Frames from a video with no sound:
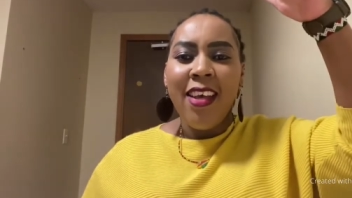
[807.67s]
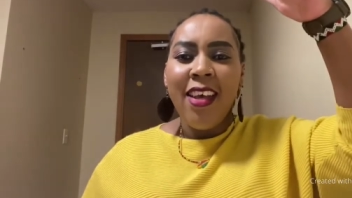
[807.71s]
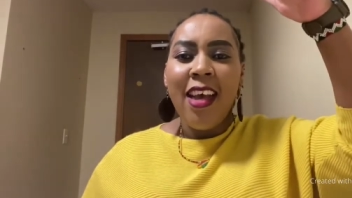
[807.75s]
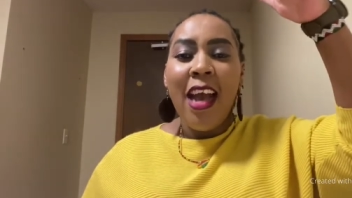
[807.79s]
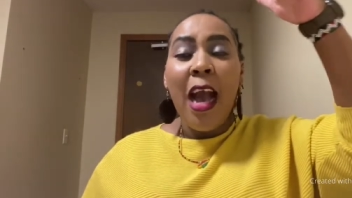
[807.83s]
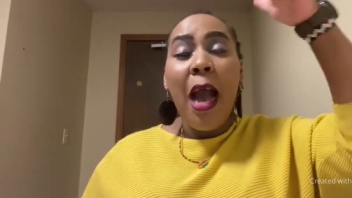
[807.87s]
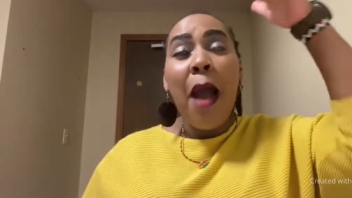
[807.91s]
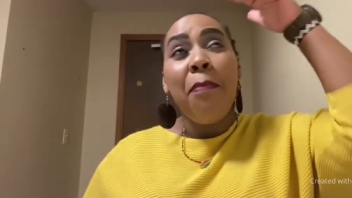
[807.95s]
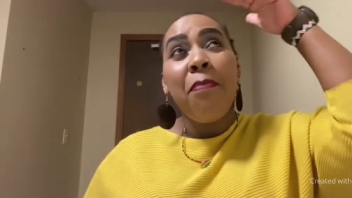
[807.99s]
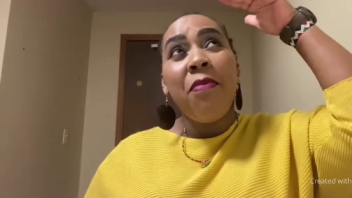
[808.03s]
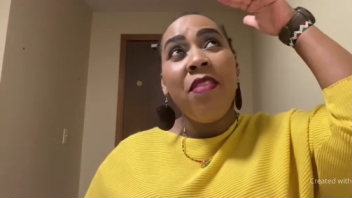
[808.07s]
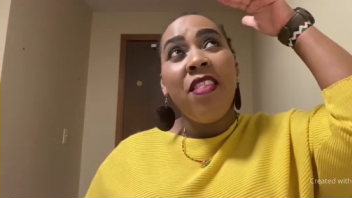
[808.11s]

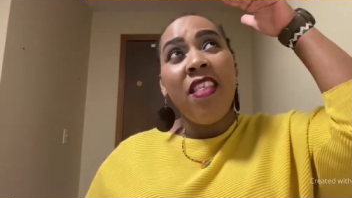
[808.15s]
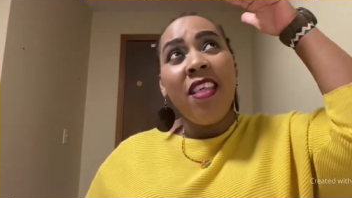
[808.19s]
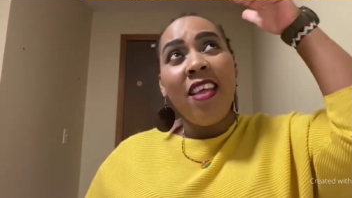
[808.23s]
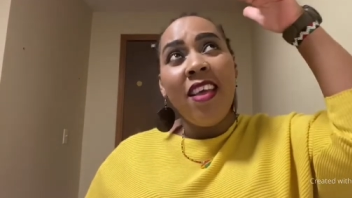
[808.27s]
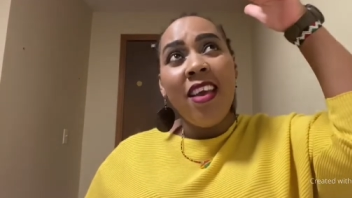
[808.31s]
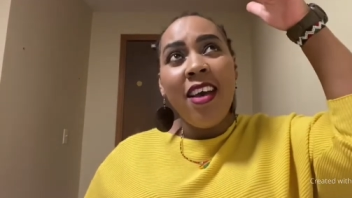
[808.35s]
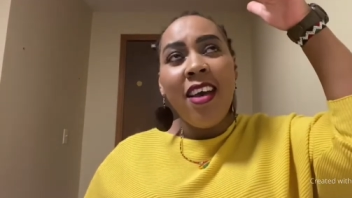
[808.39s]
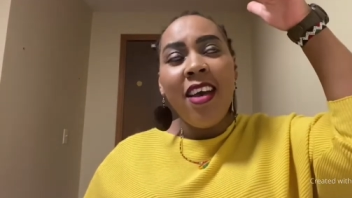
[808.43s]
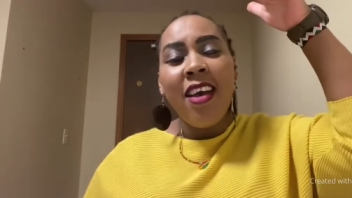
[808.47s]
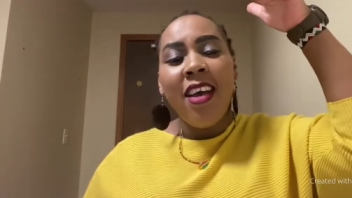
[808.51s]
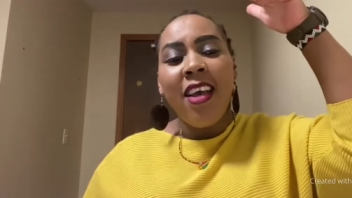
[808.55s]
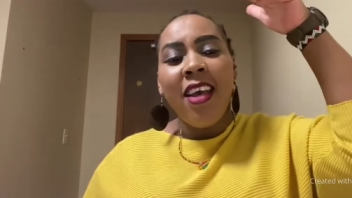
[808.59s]
up
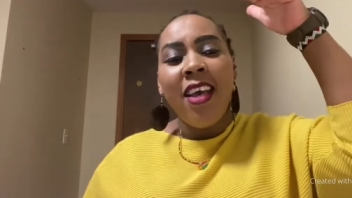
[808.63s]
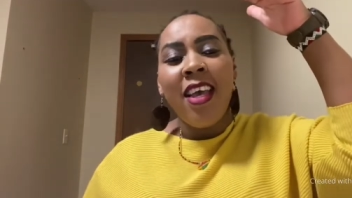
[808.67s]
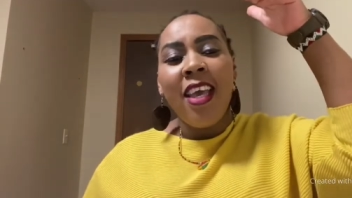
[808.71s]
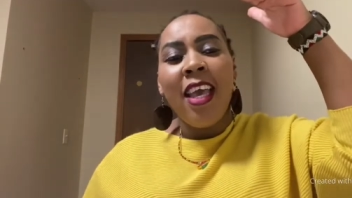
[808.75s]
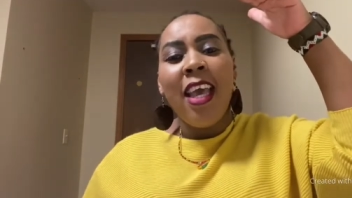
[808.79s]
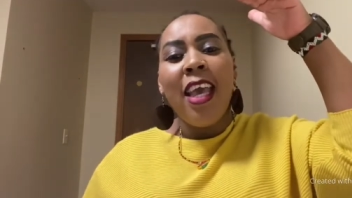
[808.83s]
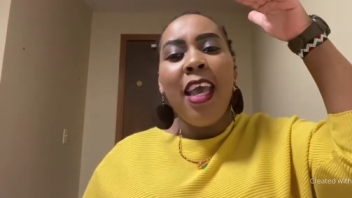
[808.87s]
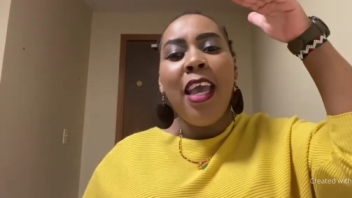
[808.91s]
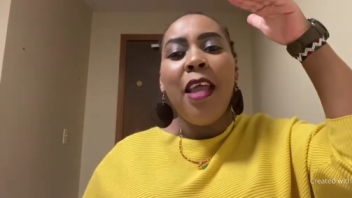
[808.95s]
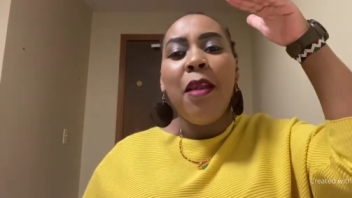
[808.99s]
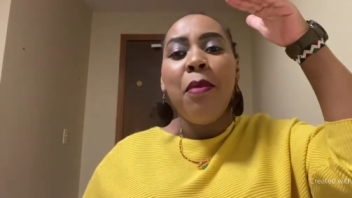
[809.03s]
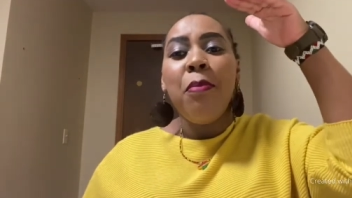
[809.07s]
there,
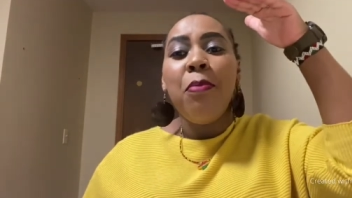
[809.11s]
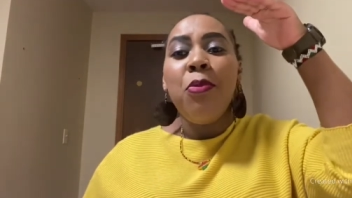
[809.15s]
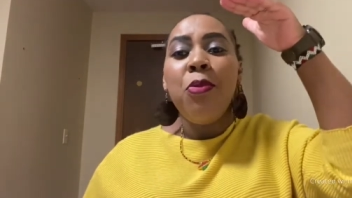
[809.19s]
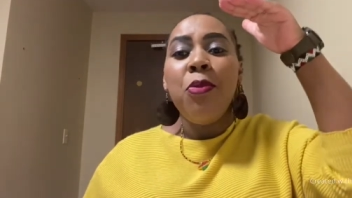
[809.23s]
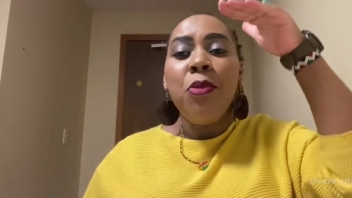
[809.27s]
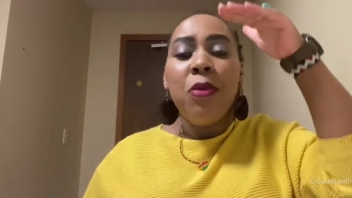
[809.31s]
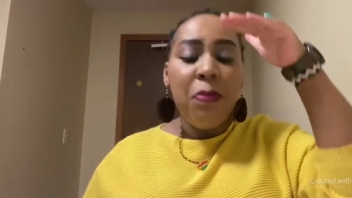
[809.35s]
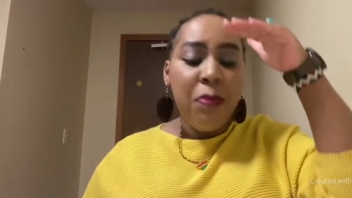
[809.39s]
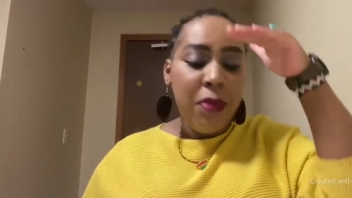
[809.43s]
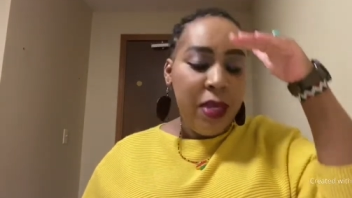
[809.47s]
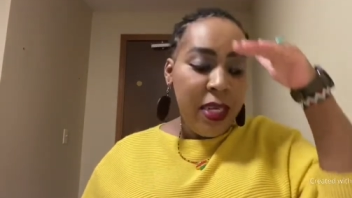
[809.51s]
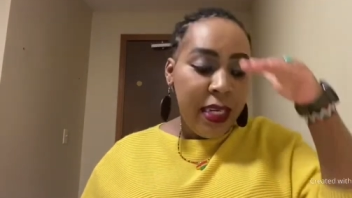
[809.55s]
and
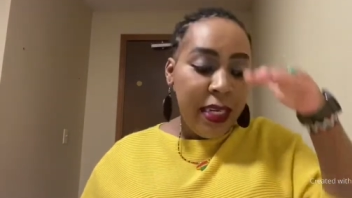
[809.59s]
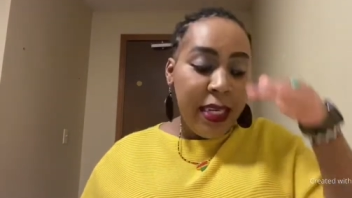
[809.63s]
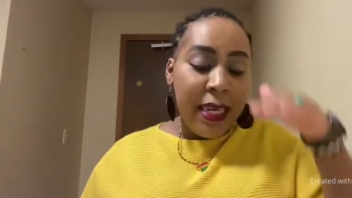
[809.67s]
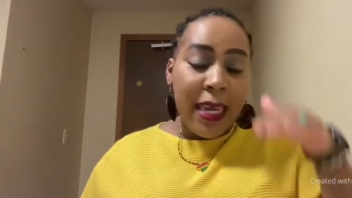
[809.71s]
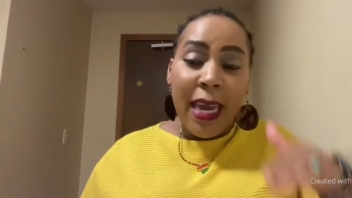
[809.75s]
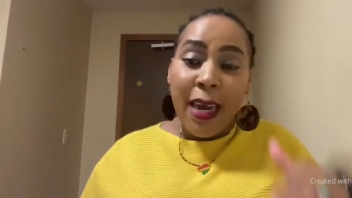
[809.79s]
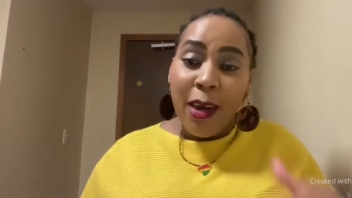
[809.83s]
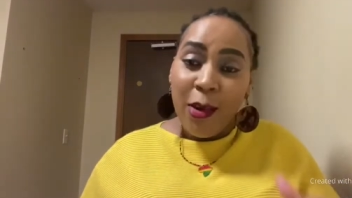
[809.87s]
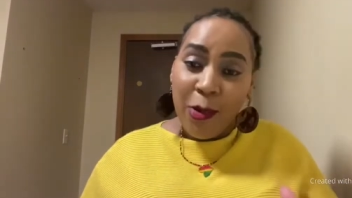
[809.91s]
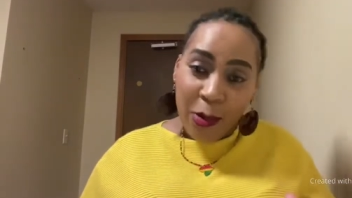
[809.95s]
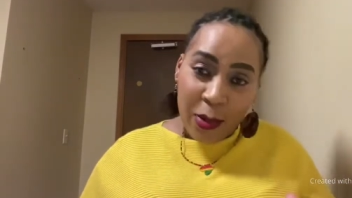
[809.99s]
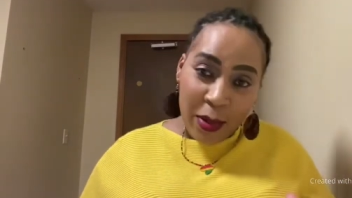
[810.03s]
put me
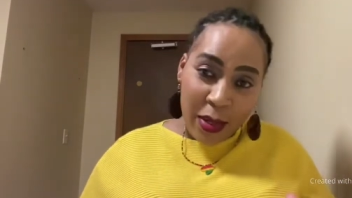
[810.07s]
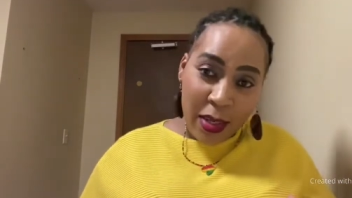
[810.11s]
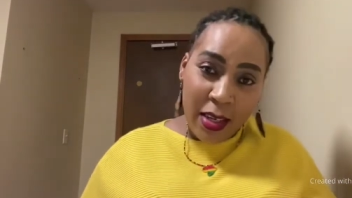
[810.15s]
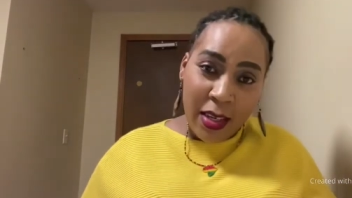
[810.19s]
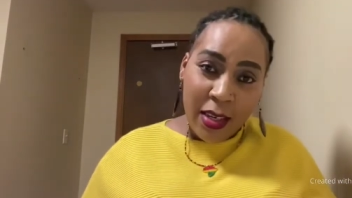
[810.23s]
down.